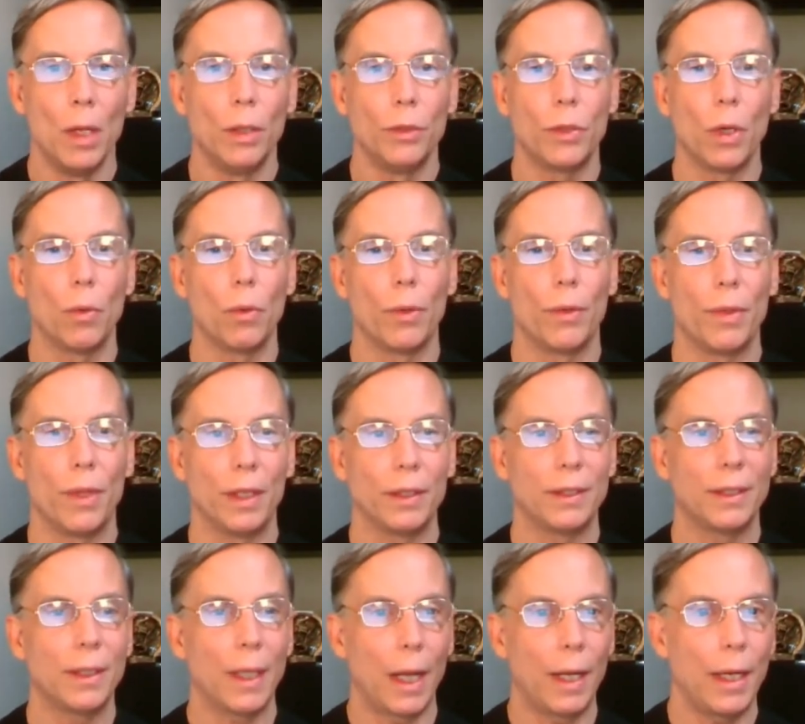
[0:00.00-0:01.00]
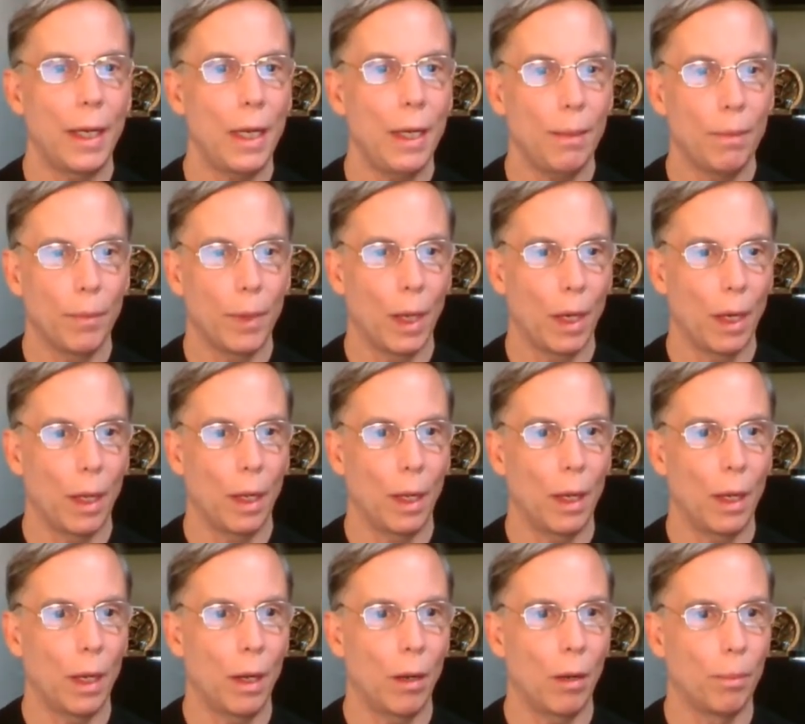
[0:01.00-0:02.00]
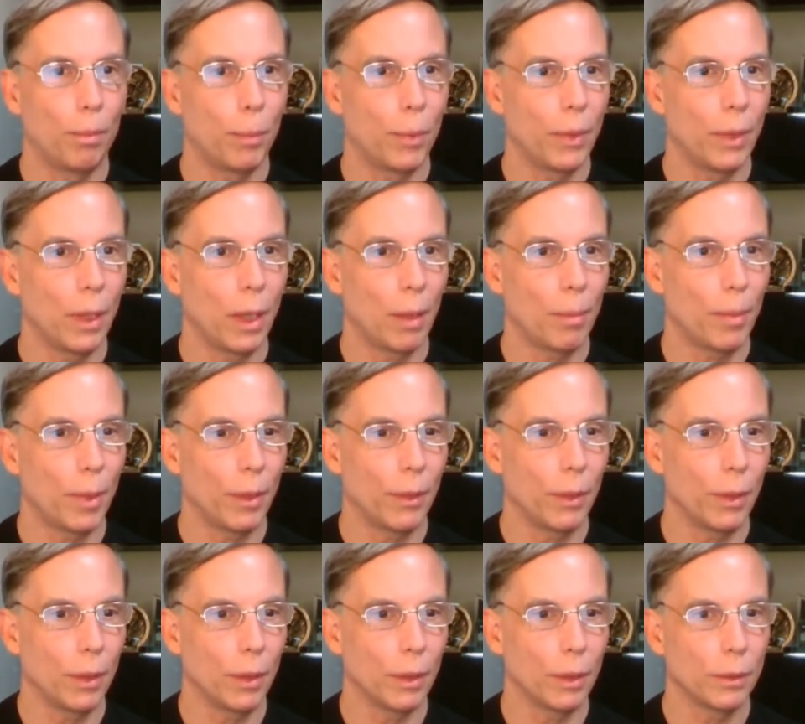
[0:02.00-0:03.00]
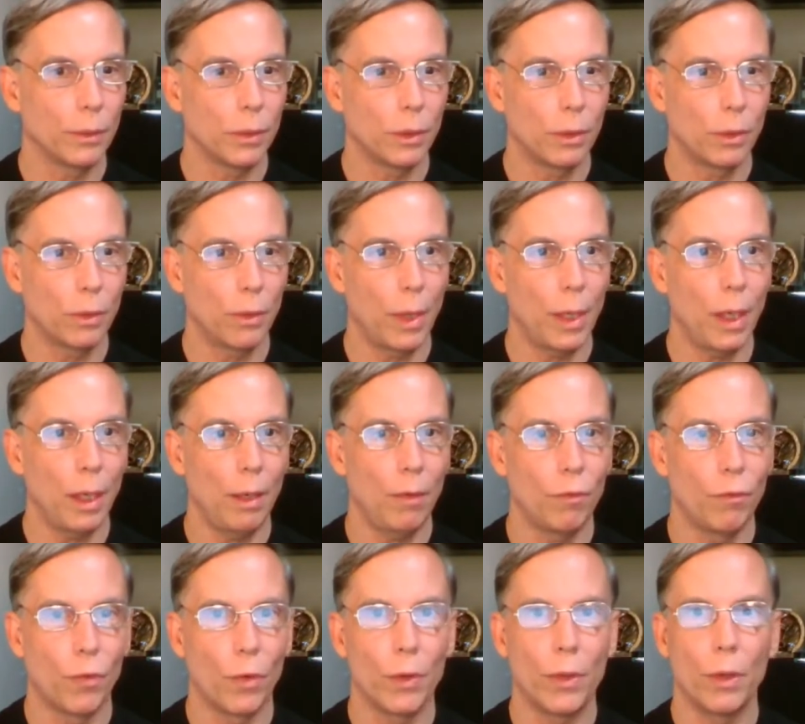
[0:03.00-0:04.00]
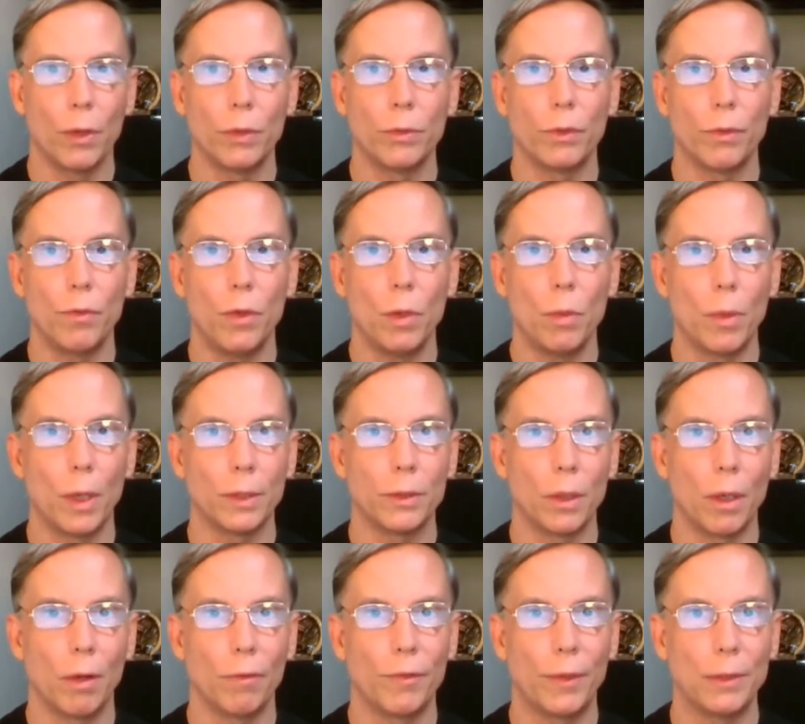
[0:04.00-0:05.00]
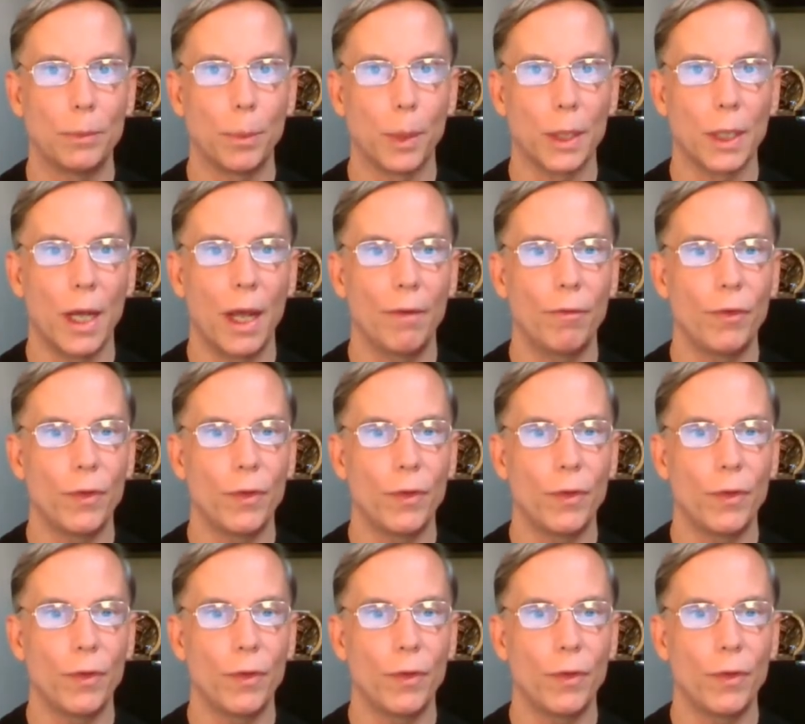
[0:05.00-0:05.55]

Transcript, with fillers: So the study, and I'll put it up on the screen for those of you watching on Facebook Live.